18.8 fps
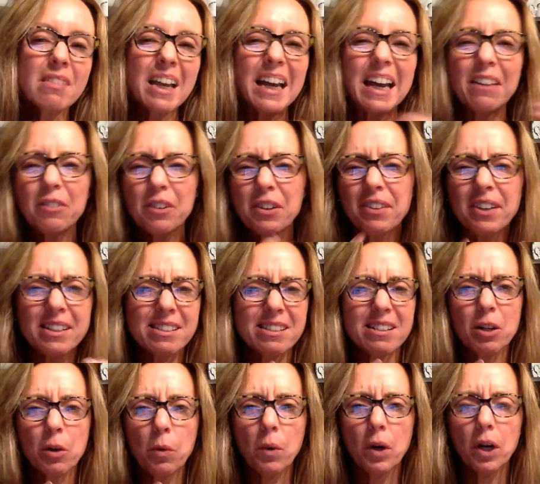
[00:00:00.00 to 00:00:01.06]
Everything's
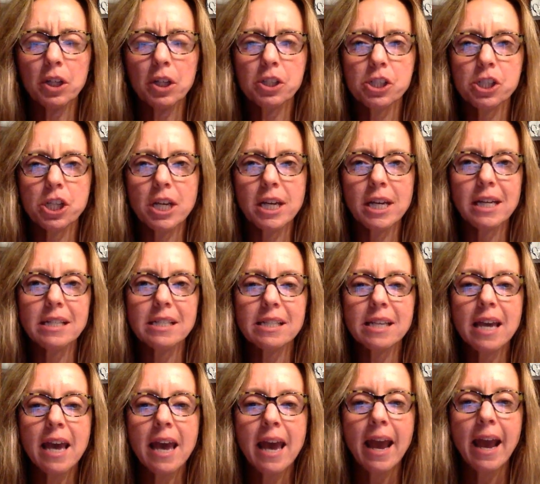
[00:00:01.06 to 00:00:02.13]
not a worksheet,
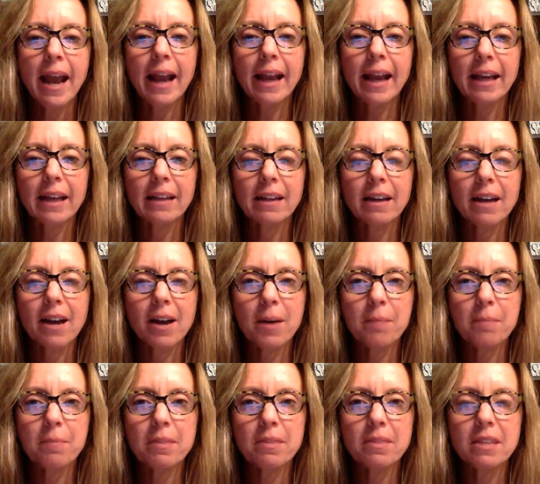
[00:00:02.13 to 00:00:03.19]

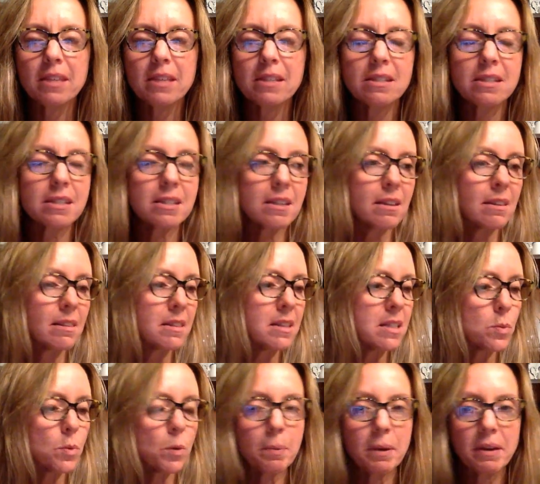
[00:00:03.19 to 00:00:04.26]
and
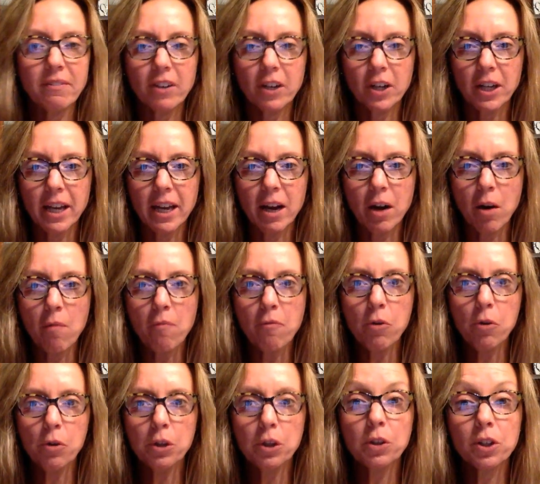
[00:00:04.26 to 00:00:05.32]
this will be very
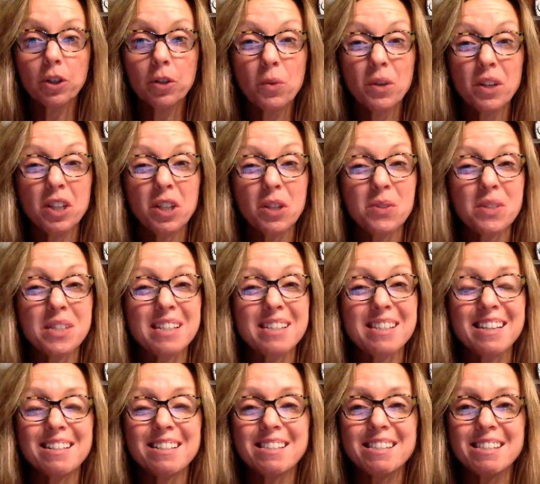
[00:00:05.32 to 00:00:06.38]
helpful. You're going to use this
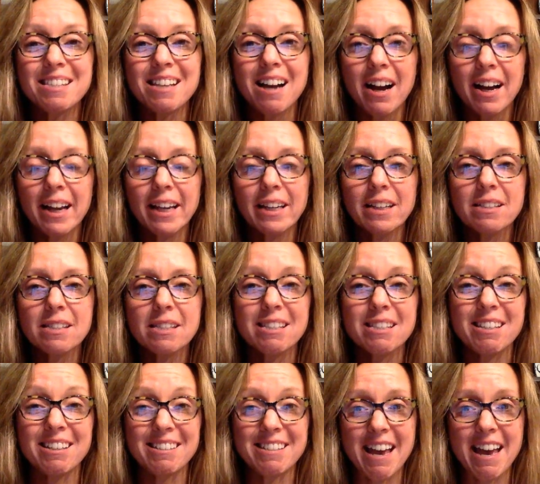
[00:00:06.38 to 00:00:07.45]
in science
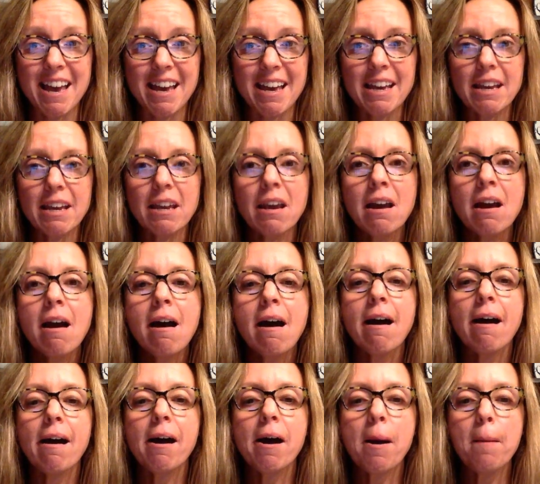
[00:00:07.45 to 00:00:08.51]
today,
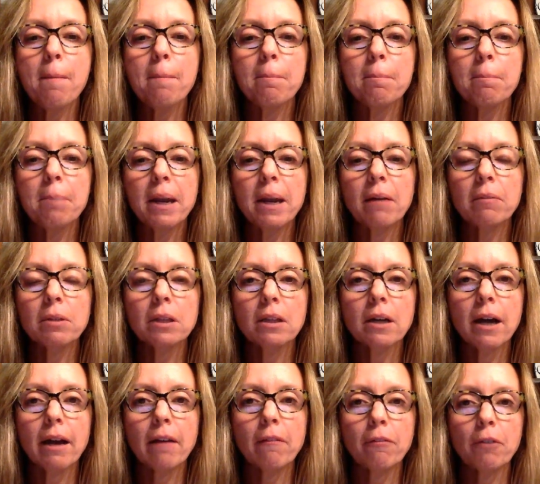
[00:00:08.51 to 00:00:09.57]
but I would
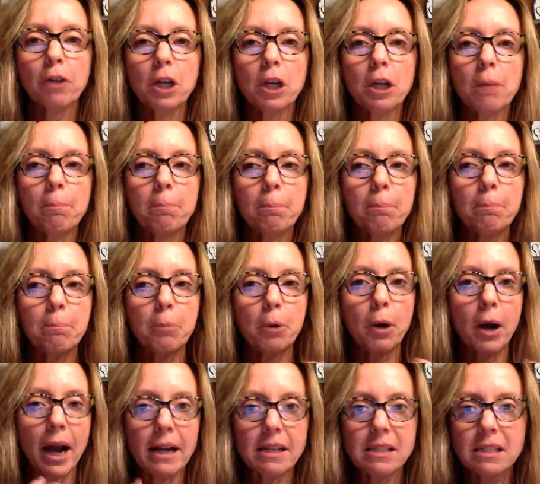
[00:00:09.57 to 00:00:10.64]
like for you to
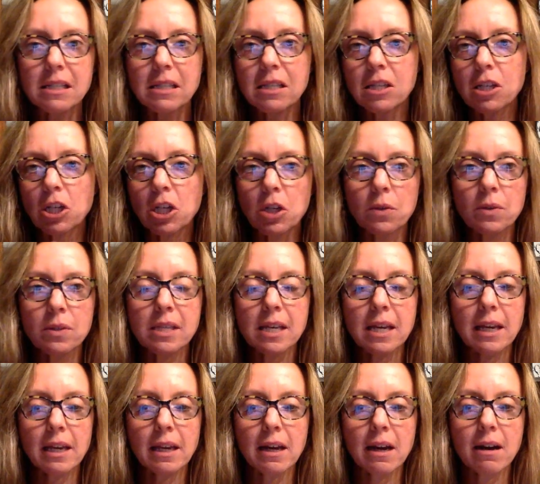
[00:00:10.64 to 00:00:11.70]
practice
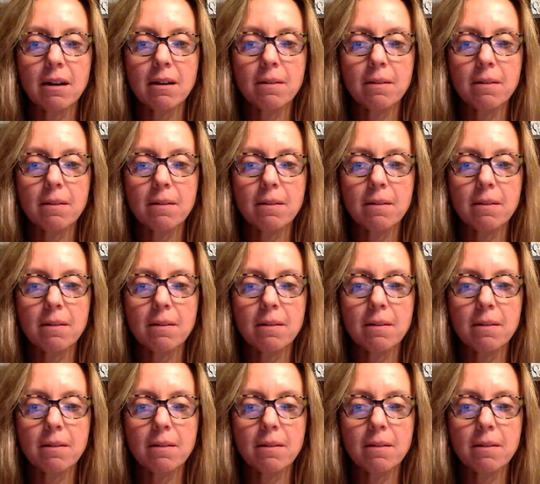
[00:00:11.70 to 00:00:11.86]
using